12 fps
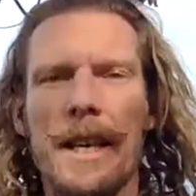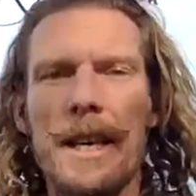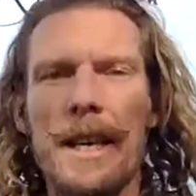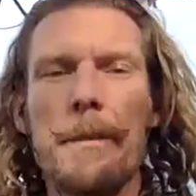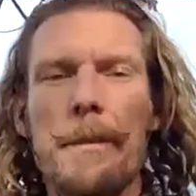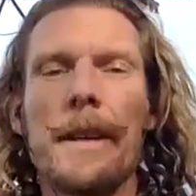
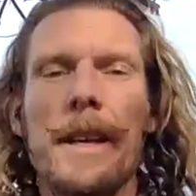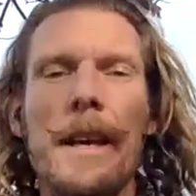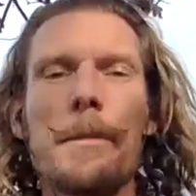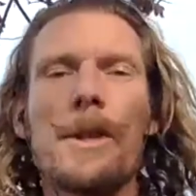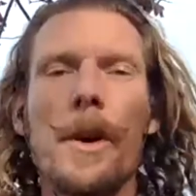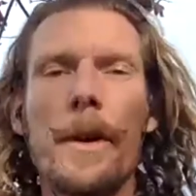keep
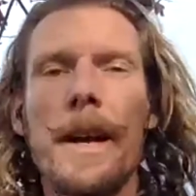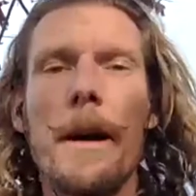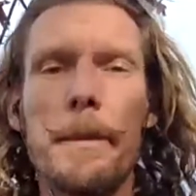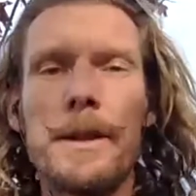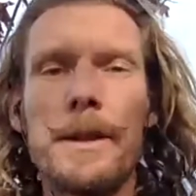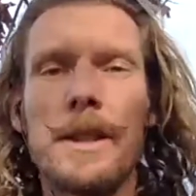showing
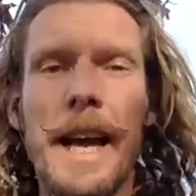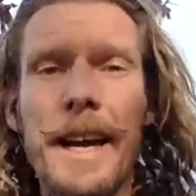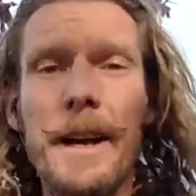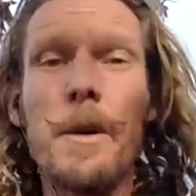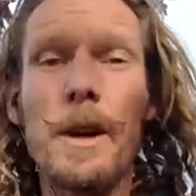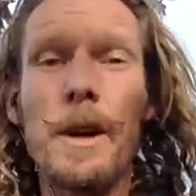up and
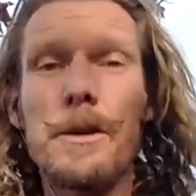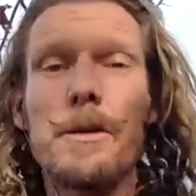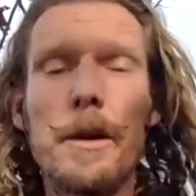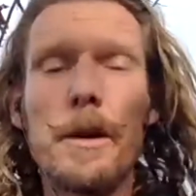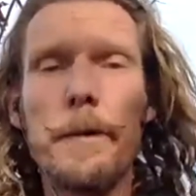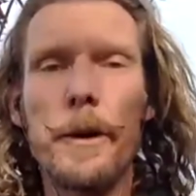saying what's
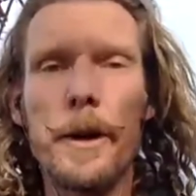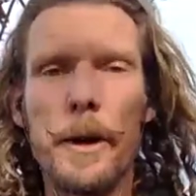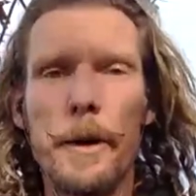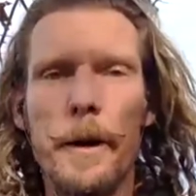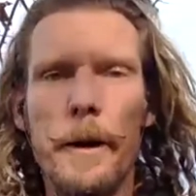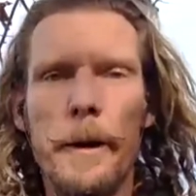true for
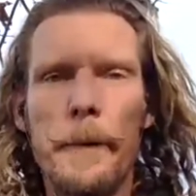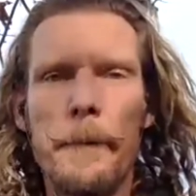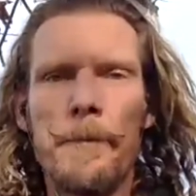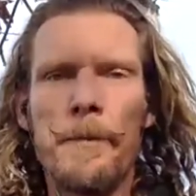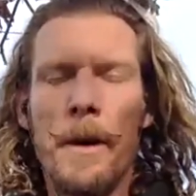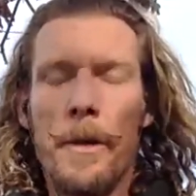you.
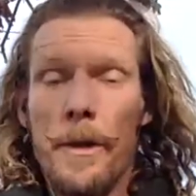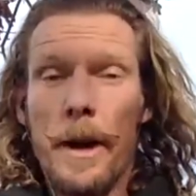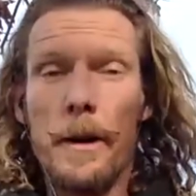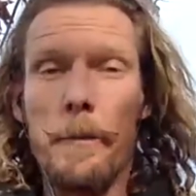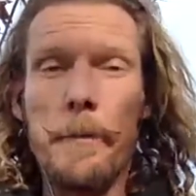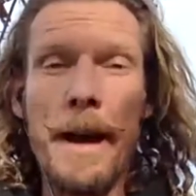
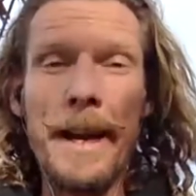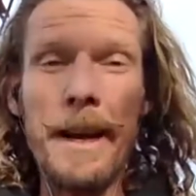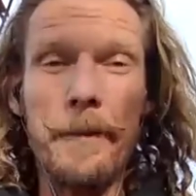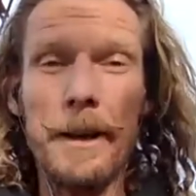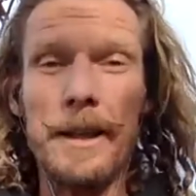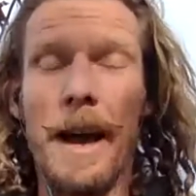Many
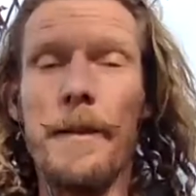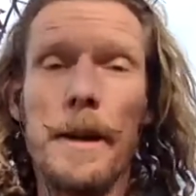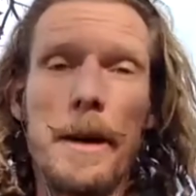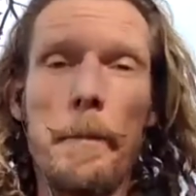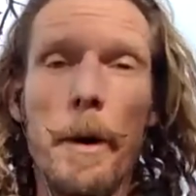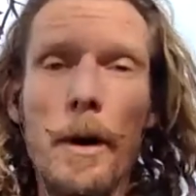of us have a
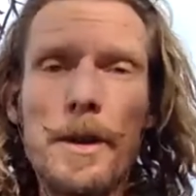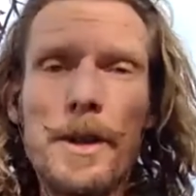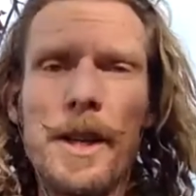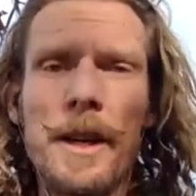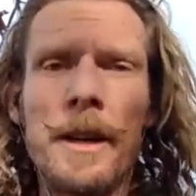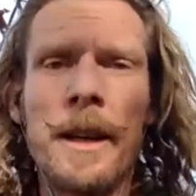
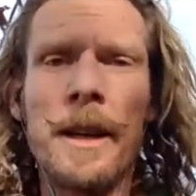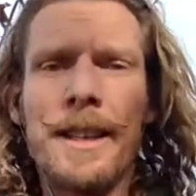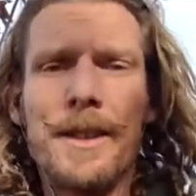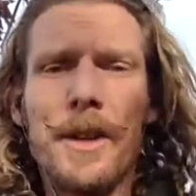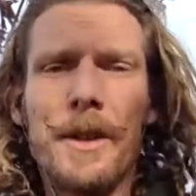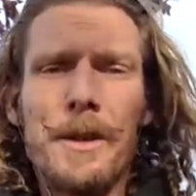compulsion
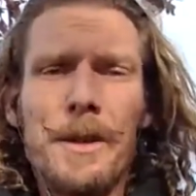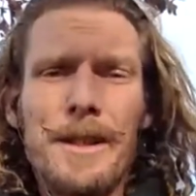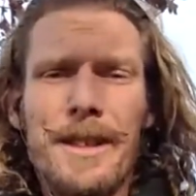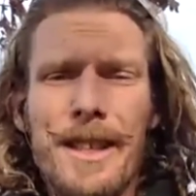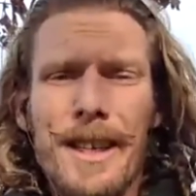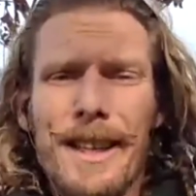to
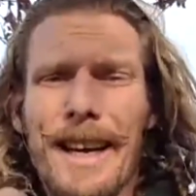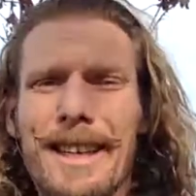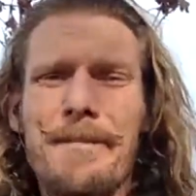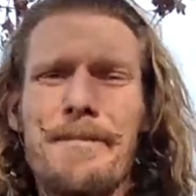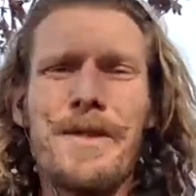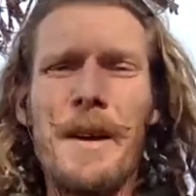
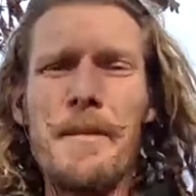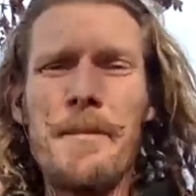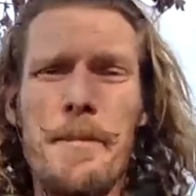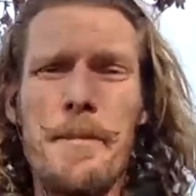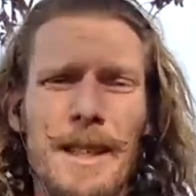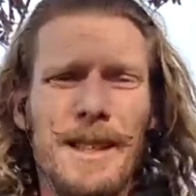
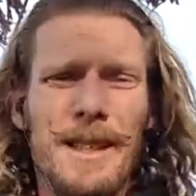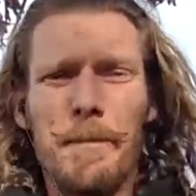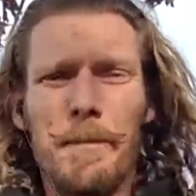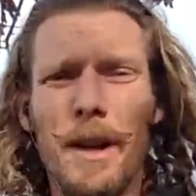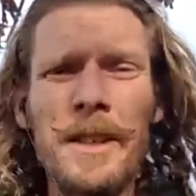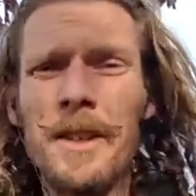
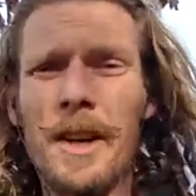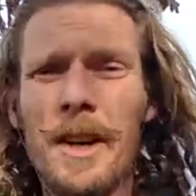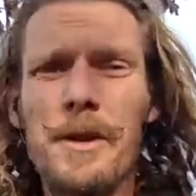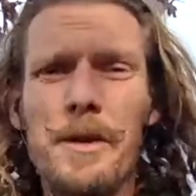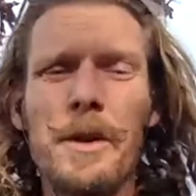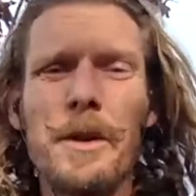blunt our
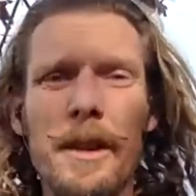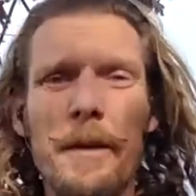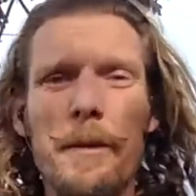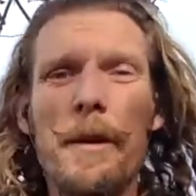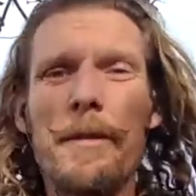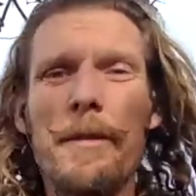truth
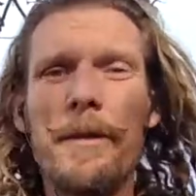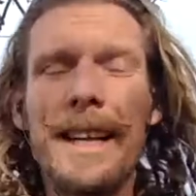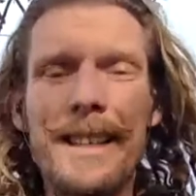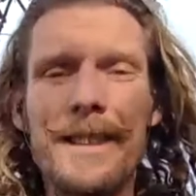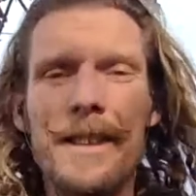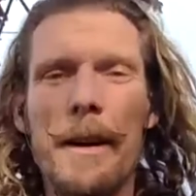if we feel
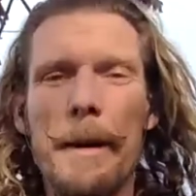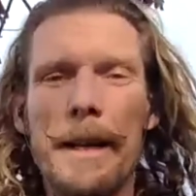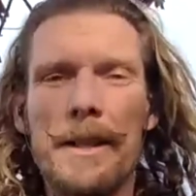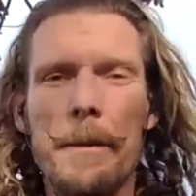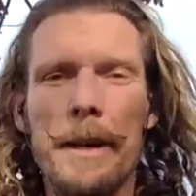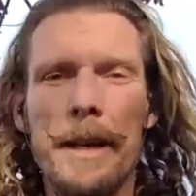like it's going to
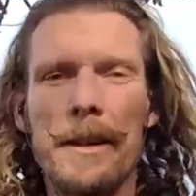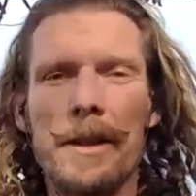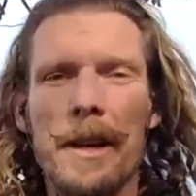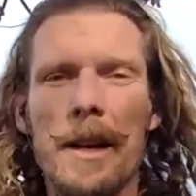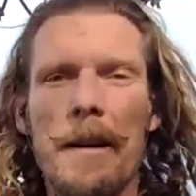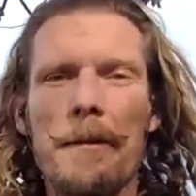make somebody
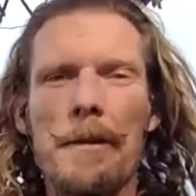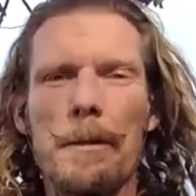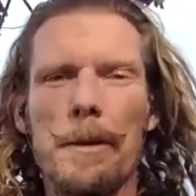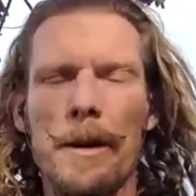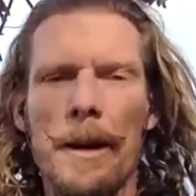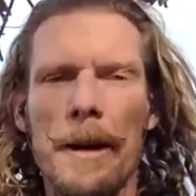else
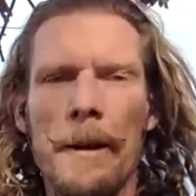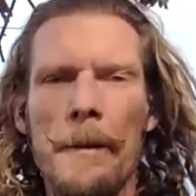uncomfortable.